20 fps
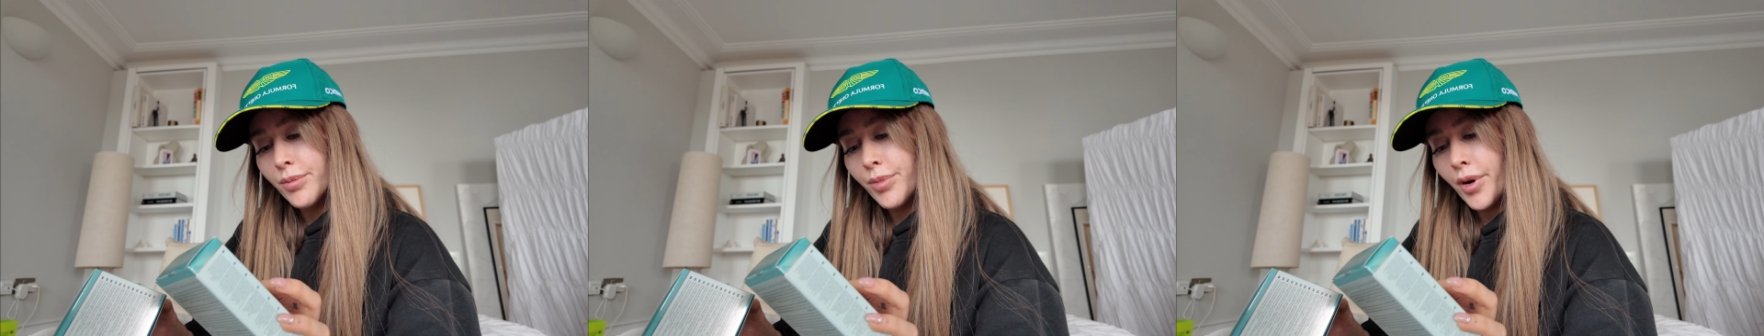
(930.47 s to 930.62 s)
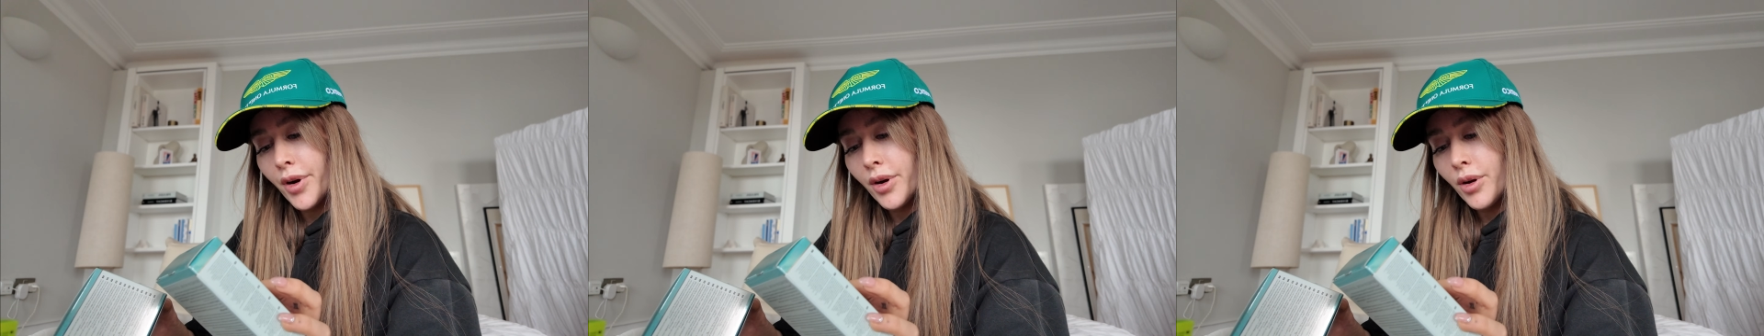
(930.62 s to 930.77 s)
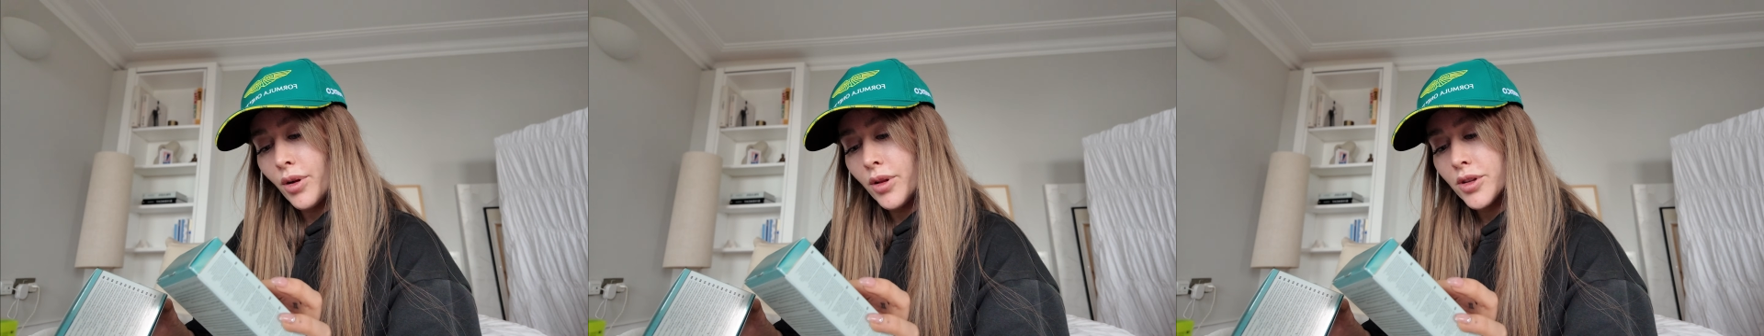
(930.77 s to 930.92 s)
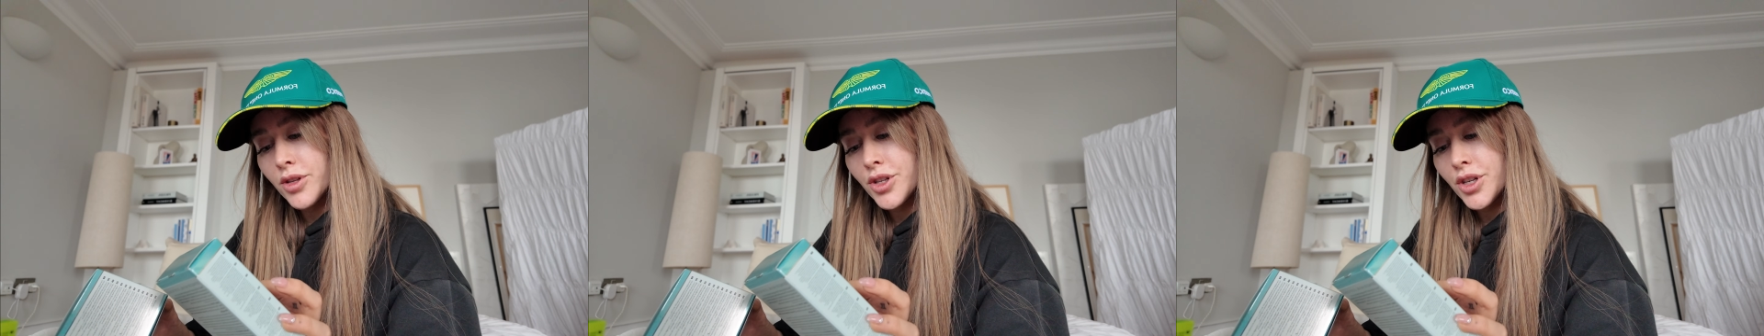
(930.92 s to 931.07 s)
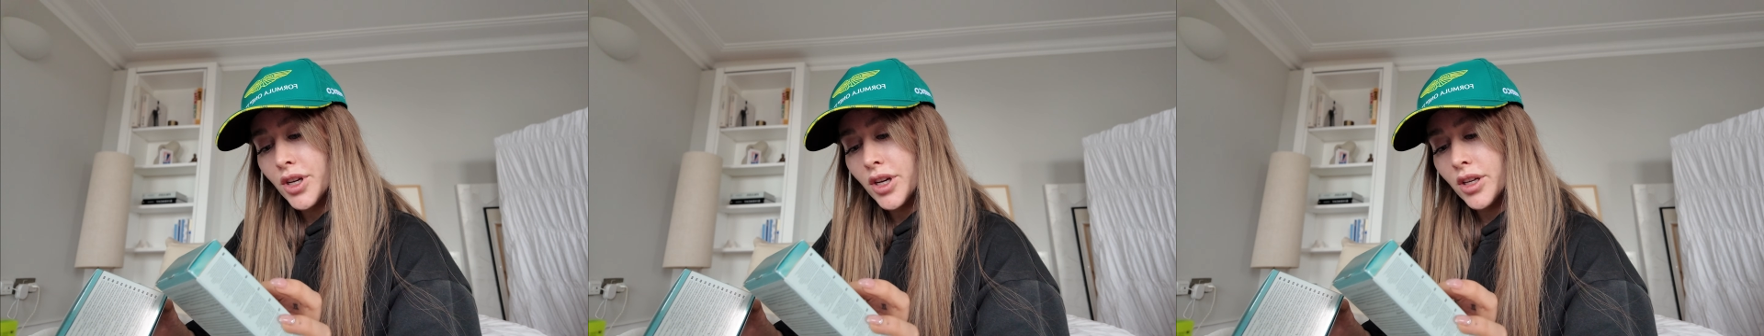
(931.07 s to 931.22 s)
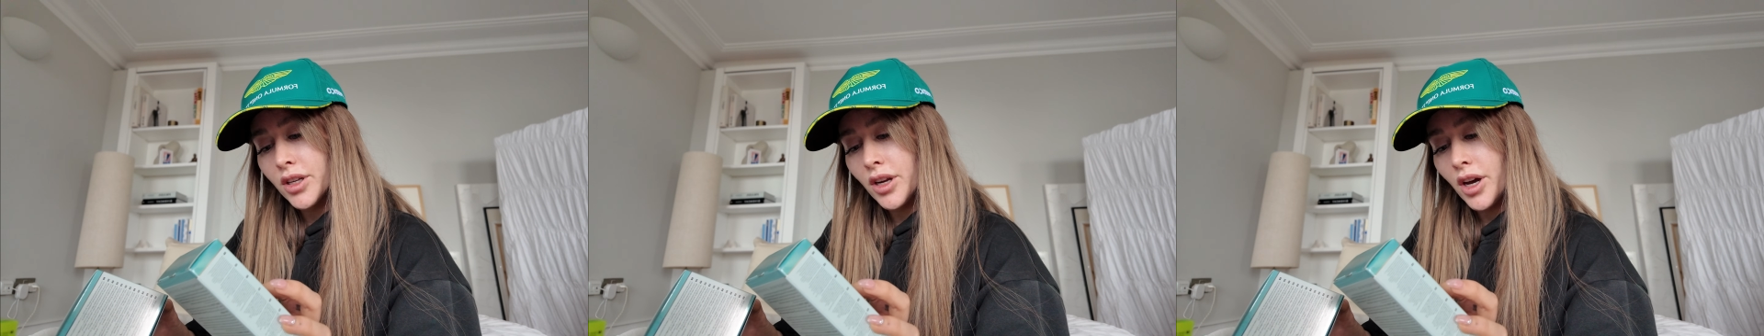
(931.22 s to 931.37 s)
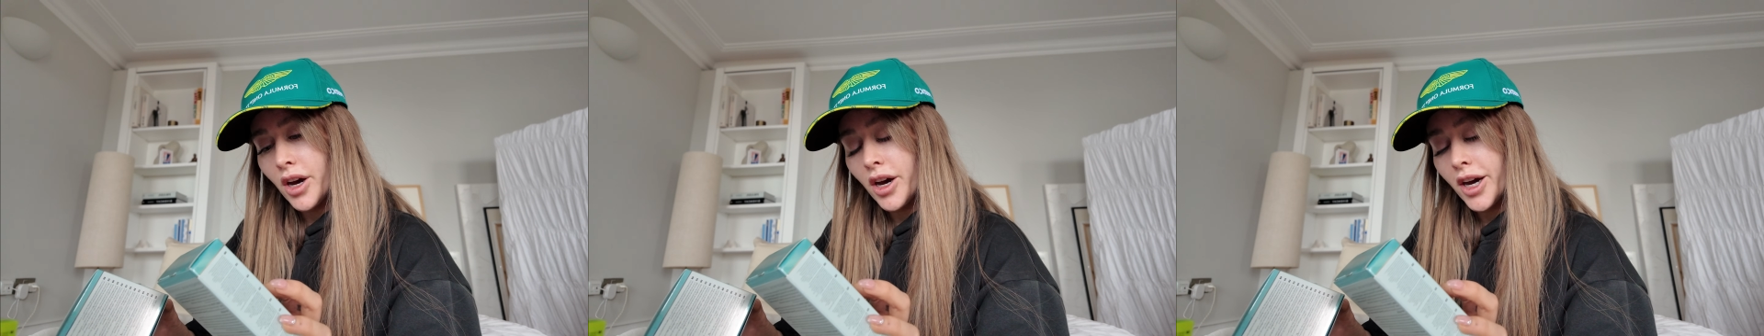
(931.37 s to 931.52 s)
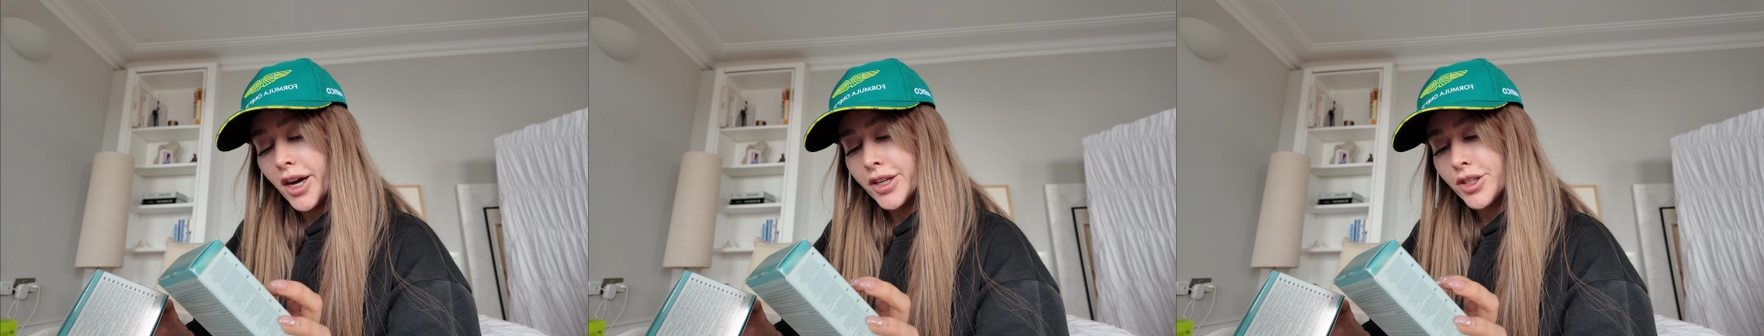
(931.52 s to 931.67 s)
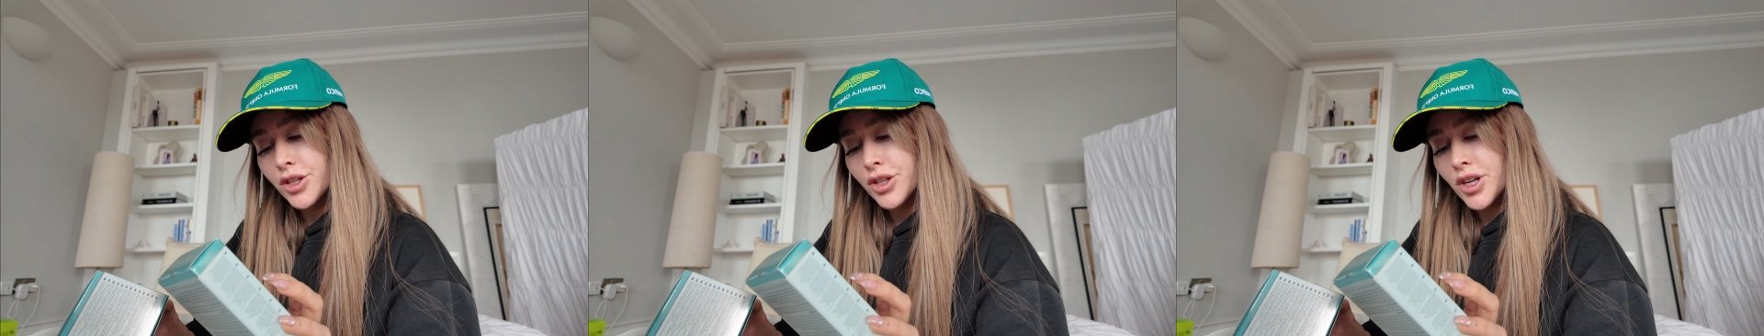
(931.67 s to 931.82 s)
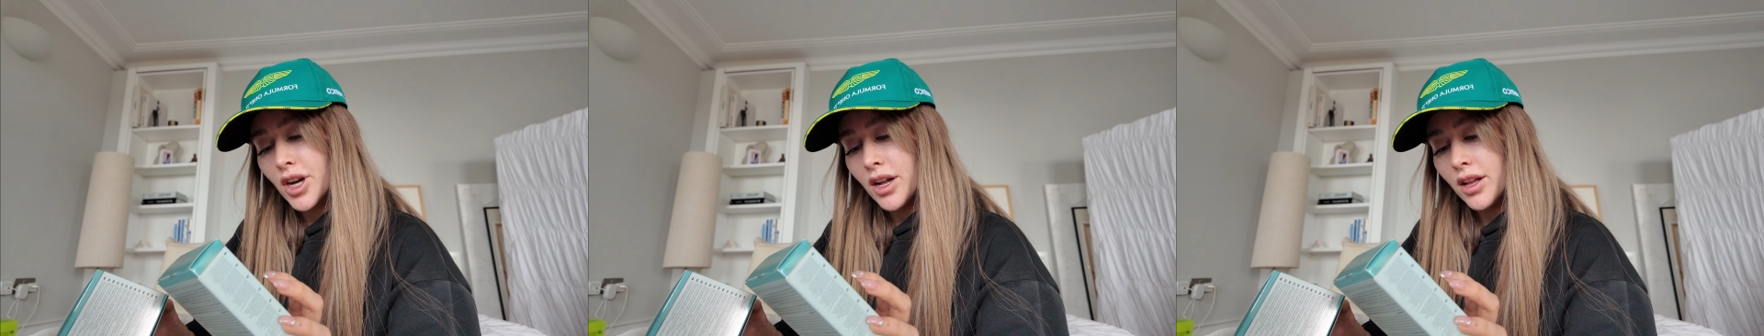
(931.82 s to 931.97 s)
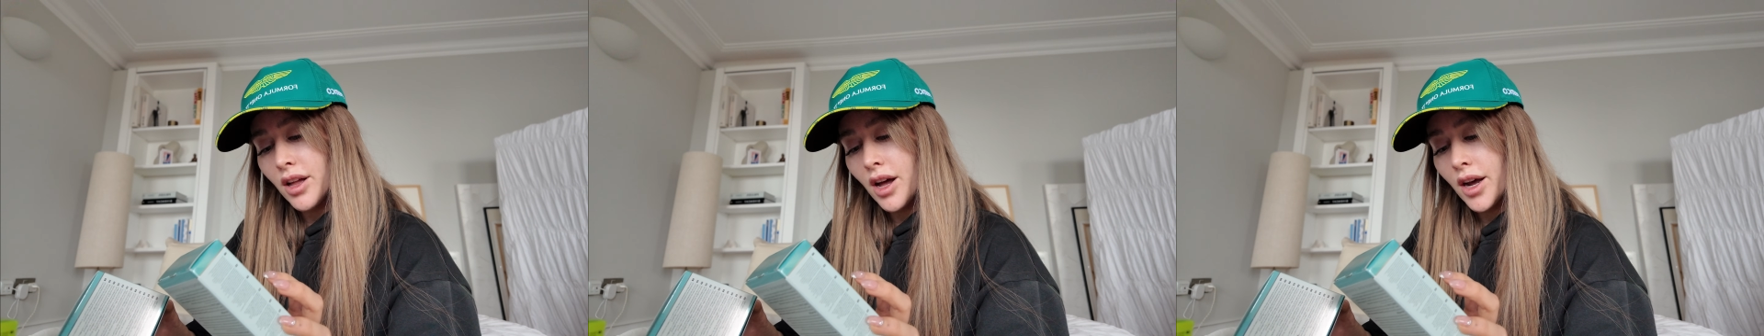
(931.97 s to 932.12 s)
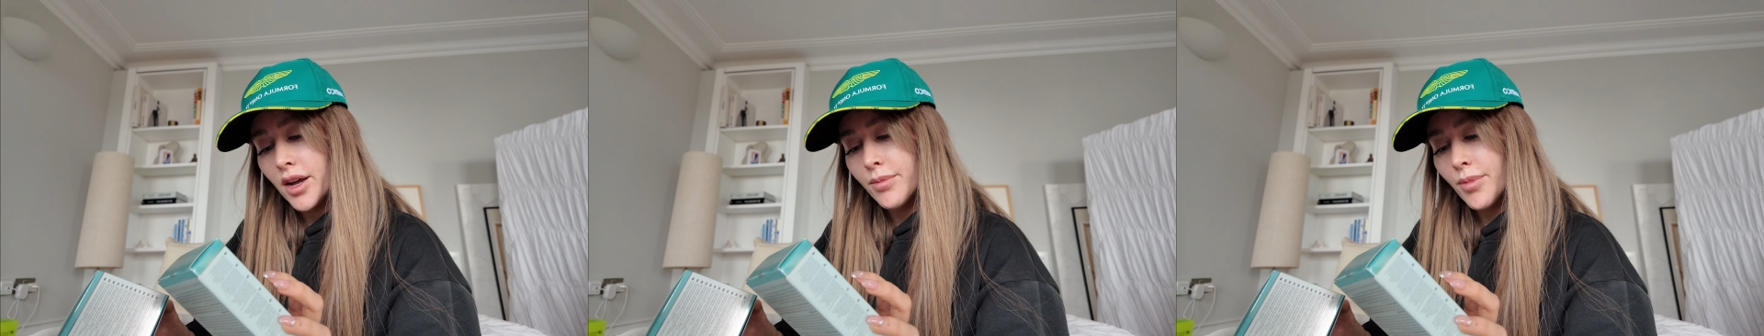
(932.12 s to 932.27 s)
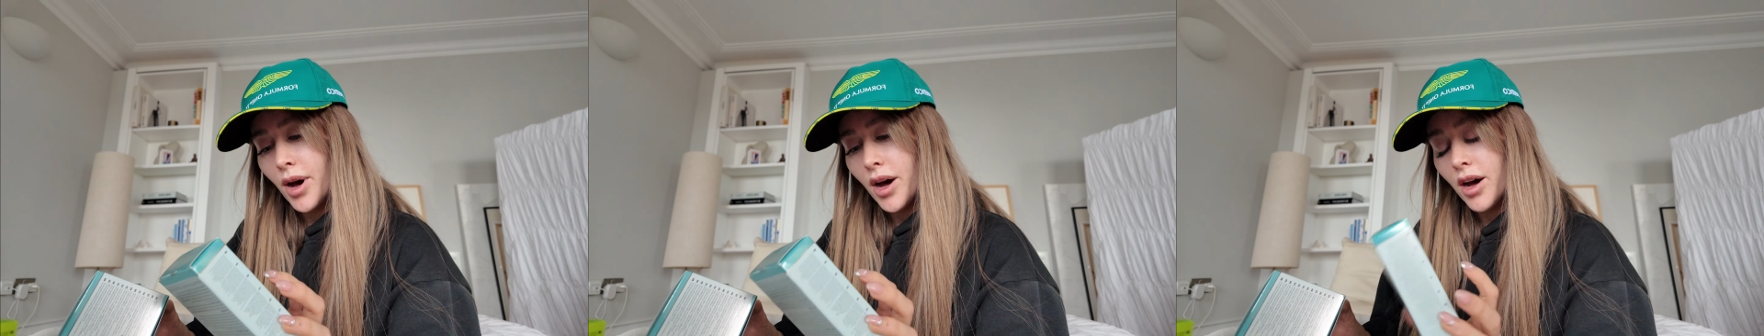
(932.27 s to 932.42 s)
Pro Collagen Hydrogel
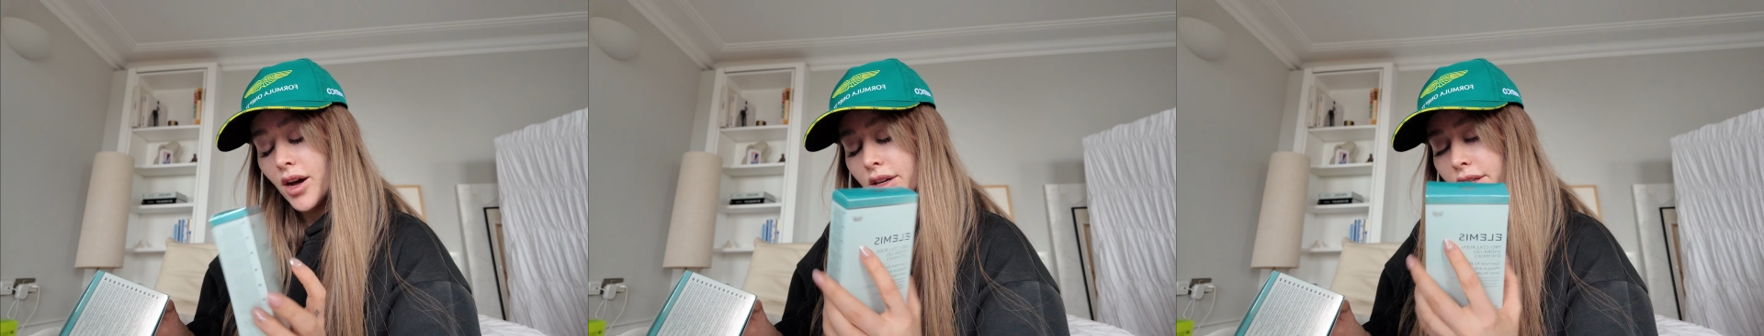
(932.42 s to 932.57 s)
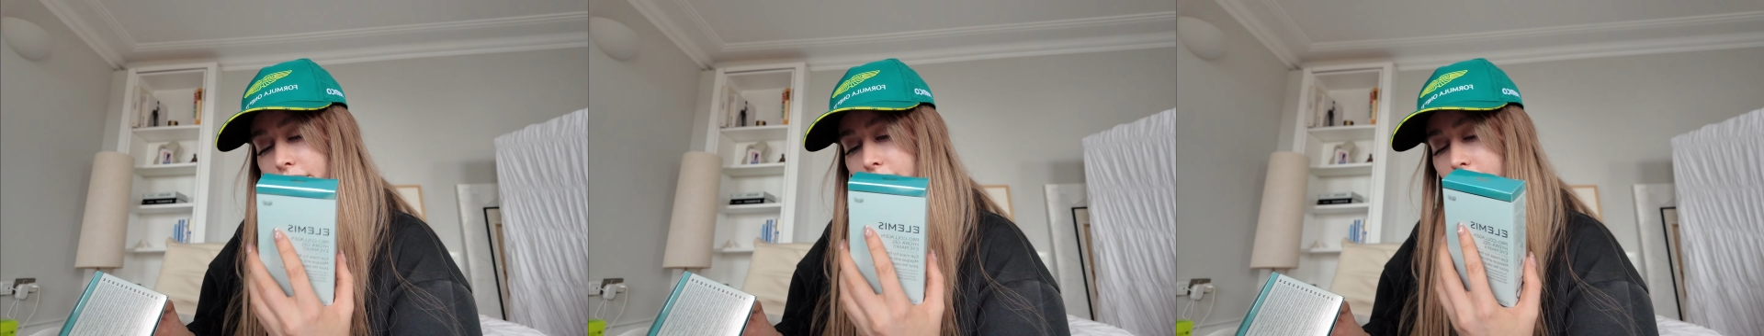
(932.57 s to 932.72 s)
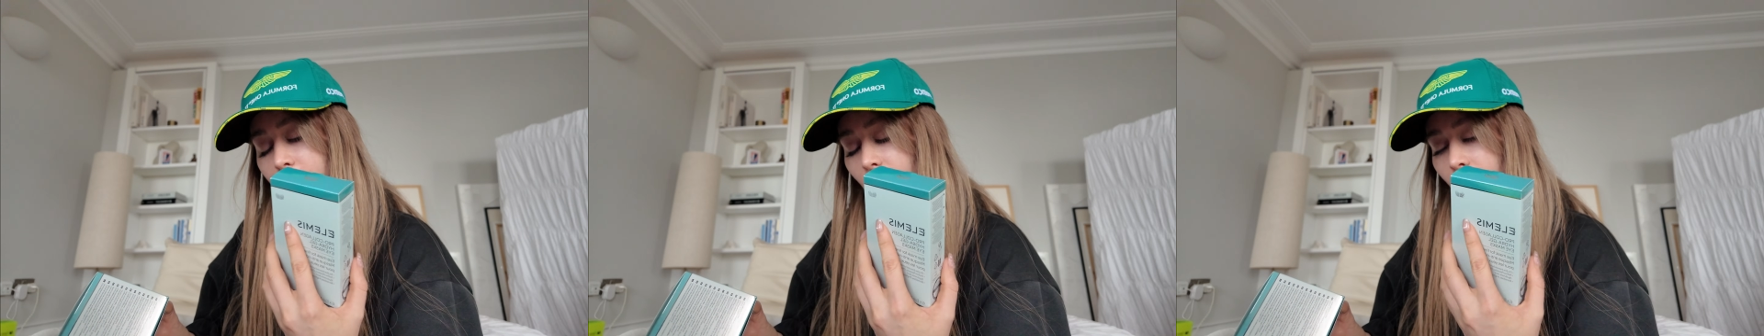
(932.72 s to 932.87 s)
Eye Masks.